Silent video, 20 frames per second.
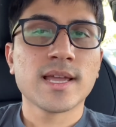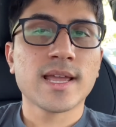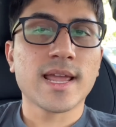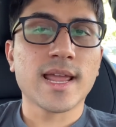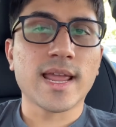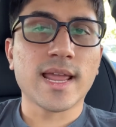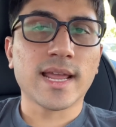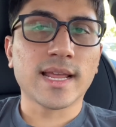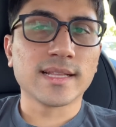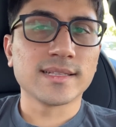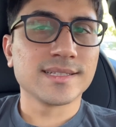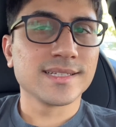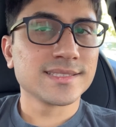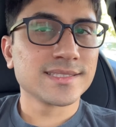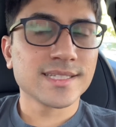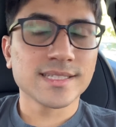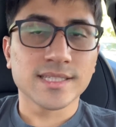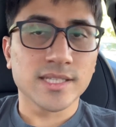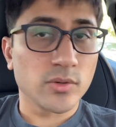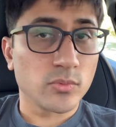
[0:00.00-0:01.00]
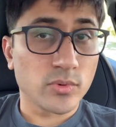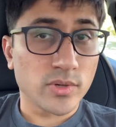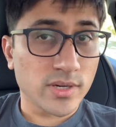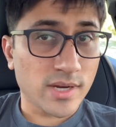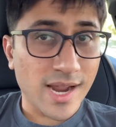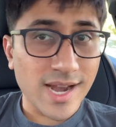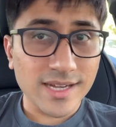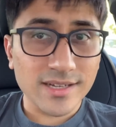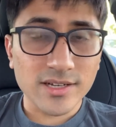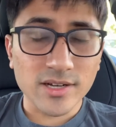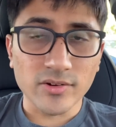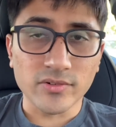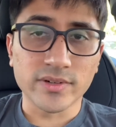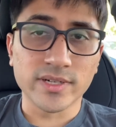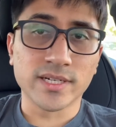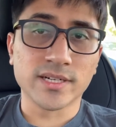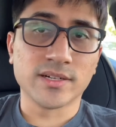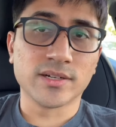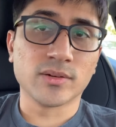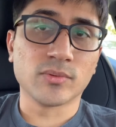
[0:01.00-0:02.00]
and they said they will not cover
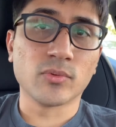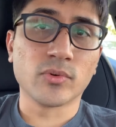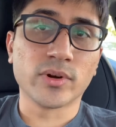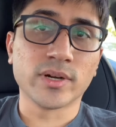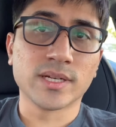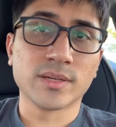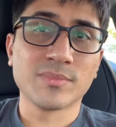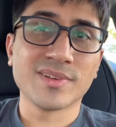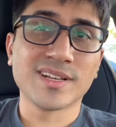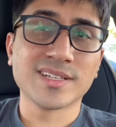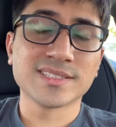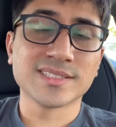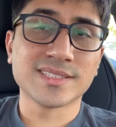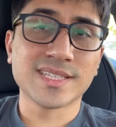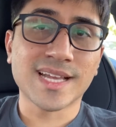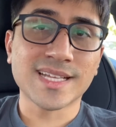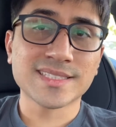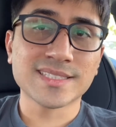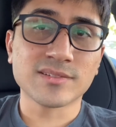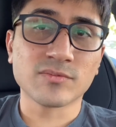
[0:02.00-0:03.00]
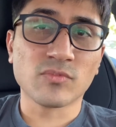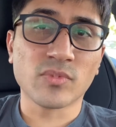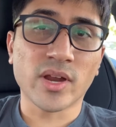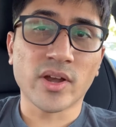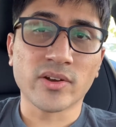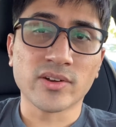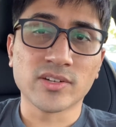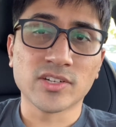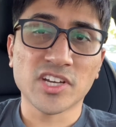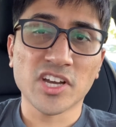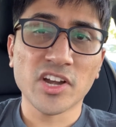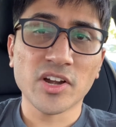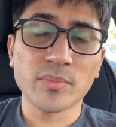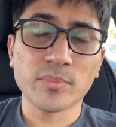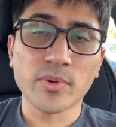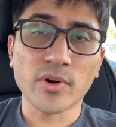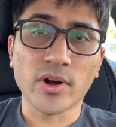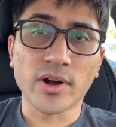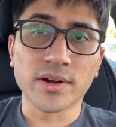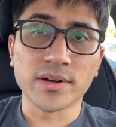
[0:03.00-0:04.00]
it under warranty because that's a wear and tear
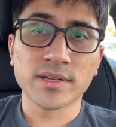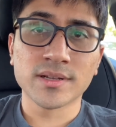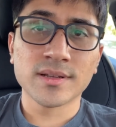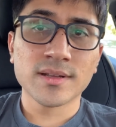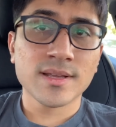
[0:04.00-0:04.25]
part,